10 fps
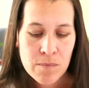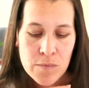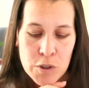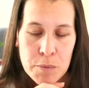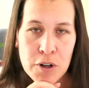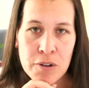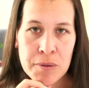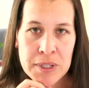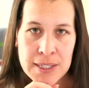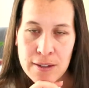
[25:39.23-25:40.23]

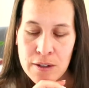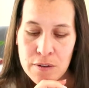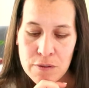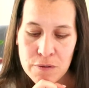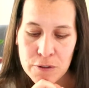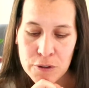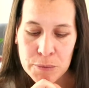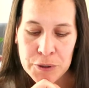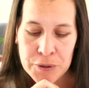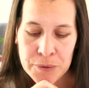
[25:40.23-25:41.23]
Tomorrow is the full
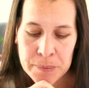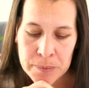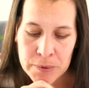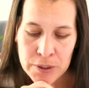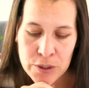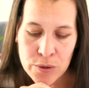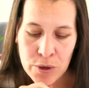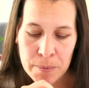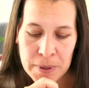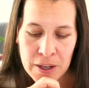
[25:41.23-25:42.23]
moon in
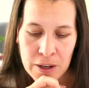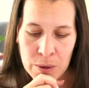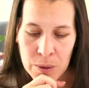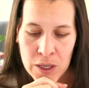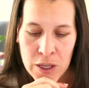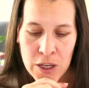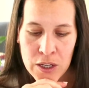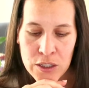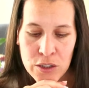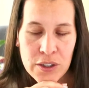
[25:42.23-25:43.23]
Scorpio.
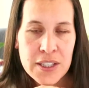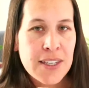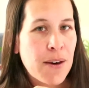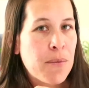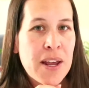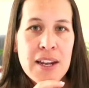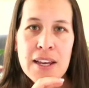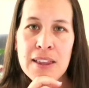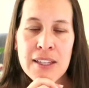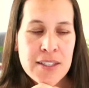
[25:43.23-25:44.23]
So let's get
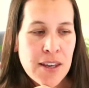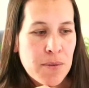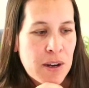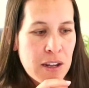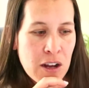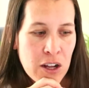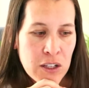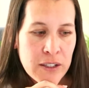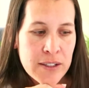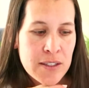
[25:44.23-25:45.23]
ready. Let's get ready, y'all.
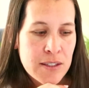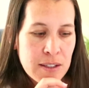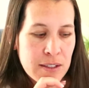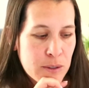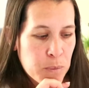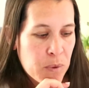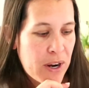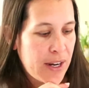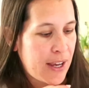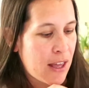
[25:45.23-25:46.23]
Let's
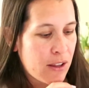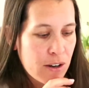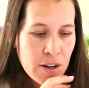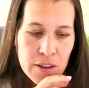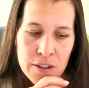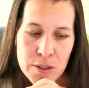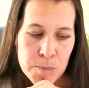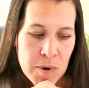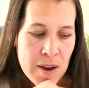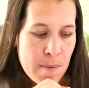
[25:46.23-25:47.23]
pray together. Let's
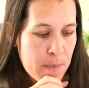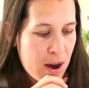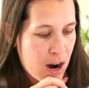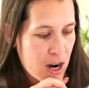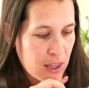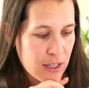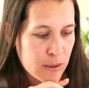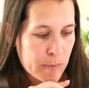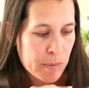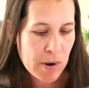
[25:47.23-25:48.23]
pray apart.
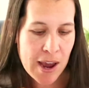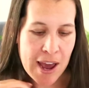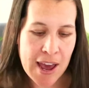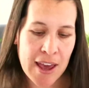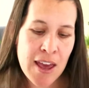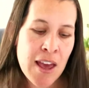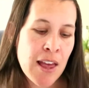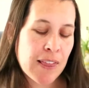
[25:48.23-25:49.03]
Let's pray.